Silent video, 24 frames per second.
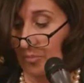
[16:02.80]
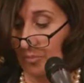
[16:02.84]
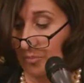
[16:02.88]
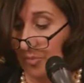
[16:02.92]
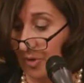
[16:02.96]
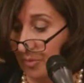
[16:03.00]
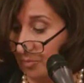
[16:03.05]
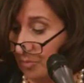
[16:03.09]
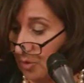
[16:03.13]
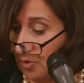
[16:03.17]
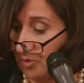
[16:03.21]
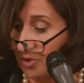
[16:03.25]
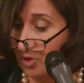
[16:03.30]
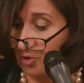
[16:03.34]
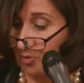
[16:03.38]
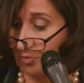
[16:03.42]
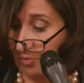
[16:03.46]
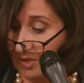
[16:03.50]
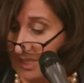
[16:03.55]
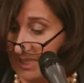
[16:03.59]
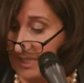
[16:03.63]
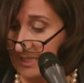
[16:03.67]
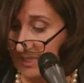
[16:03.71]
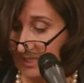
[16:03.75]
But most
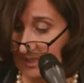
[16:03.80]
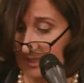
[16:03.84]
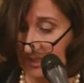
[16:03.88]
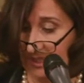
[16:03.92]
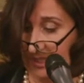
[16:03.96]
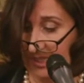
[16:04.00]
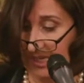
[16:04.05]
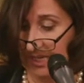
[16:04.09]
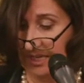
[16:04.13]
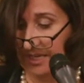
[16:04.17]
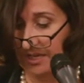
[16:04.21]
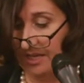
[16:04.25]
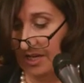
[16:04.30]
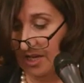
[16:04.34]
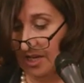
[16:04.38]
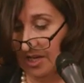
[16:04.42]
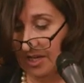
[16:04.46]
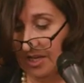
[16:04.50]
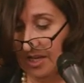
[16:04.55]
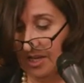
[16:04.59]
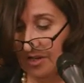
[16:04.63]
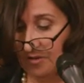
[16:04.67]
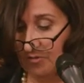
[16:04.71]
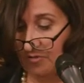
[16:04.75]
recently,
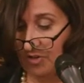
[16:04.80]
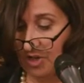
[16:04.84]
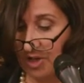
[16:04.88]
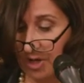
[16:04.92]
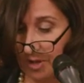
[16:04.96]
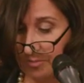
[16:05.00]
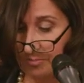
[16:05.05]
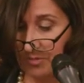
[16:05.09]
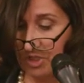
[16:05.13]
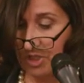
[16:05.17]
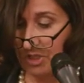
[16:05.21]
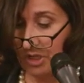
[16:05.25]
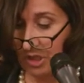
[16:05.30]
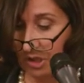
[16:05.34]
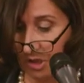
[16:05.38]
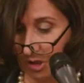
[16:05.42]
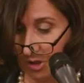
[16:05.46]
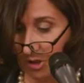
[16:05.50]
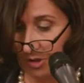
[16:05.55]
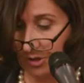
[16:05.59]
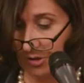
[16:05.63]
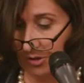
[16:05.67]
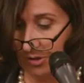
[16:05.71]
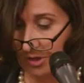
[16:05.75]
I have come to
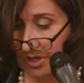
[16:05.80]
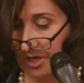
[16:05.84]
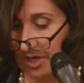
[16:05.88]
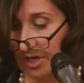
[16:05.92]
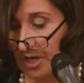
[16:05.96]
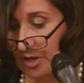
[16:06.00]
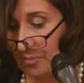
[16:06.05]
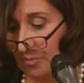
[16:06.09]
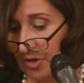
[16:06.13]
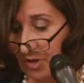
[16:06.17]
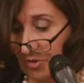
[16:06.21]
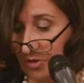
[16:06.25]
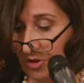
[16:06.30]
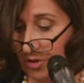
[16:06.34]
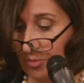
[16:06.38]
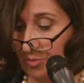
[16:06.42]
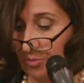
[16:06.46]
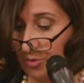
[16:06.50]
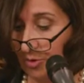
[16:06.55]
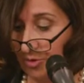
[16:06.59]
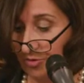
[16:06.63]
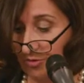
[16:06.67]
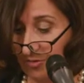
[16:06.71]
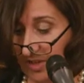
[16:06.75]
learn about the
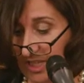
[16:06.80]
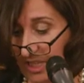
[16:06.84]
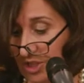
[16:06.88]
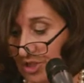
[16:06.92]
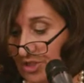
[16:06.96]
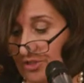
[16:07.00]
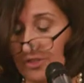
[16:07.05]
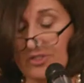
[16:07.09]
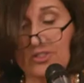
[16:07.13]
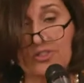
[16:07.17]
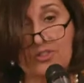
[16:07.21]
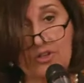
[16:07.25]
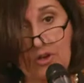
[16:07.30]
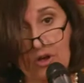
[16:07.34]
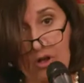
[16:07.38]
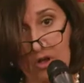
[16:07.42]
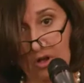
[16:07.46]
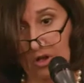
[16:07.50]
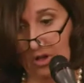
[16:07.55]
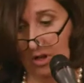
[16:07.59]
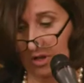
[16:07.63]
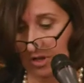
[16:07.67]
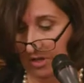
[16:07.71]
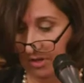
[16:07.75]
profession's
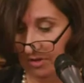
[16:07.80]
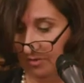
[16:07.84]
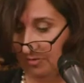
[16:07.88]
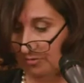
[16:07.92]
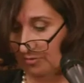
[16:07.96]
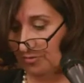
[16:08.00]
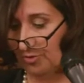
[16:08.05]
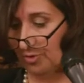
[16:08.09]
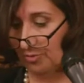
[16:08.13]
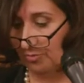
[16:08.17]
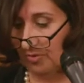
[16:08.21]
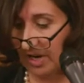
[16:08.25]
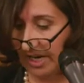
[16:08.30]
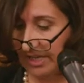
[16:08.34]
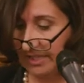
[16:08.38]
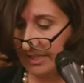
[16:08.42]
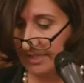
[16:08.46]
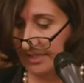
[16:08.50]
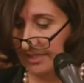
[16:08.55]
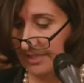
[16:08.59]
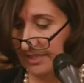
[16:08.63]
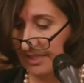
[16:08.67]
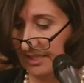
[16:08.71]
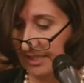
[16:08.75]
call for
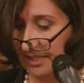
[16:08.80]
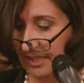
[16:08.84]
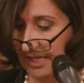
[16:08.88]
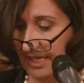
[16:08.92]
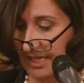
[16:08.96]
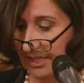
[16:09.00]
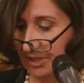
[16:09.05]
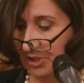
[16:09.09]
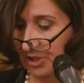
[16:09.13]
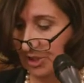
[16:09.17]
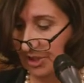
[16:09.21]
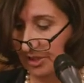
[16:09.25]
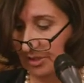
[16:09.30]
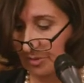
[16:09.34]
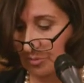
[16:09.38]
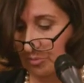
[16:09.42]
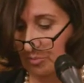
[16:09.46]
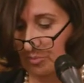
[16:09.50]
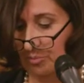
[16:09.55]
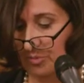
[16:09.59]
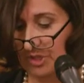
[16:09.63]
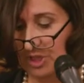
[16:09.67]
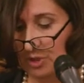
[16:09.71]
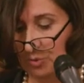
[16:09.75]
reconciliation
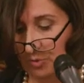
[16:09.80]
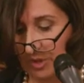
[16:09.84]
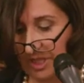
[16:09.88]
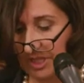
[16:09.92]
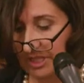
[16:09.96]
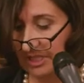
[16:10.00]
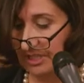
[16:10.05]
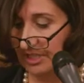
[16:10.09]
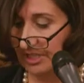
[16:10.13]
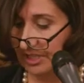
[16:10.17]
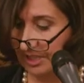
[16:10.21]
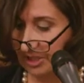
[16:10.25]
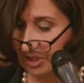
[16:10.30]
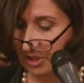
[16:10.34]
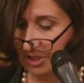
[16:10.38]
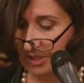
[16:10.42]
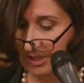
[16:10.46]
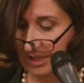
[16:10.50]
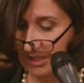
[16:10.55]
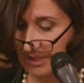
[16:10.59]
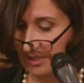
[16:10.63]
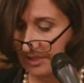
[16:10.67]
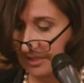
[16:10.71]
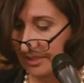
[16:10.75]
between
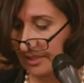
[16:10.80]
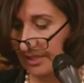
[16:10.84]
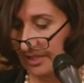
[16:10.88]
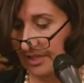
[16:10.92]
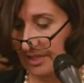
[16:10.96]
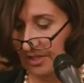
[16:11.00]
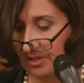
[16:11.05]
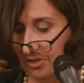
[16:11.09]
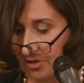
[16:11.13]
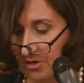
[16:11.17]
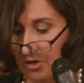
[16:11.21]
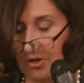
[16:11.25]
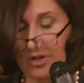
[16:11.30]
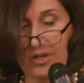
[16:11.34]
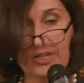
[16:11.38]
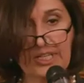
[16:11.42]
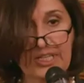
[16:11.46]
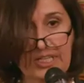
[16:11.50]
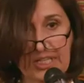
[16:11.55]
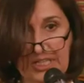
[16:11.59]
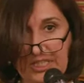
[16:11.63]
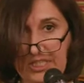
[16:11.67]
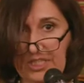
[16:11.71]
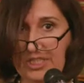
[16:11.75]
Indigenous and
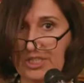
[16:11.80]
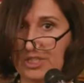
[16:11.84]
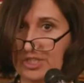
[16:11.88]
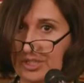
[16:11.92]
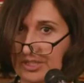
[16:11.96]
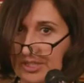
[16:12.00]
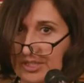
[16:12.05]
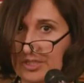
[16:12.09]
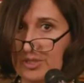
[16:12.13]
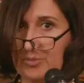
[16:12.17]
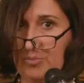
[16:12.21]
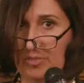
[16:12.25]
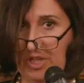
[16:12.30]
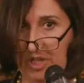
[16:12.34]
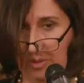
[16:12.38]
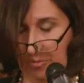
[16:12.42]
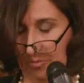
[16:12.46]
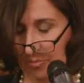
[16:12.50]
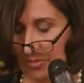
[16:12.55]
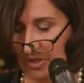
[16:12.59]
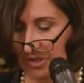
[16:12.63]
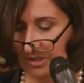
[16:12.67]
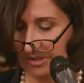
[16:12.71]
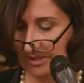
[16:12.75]
non-Indigenous
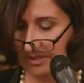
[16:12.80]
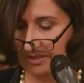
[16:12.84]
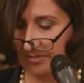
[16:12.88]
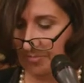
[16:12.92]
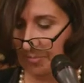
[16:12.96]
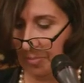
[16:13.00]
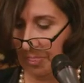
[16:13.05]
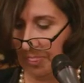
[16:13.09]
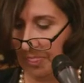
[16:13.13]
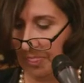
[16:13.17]
peoples.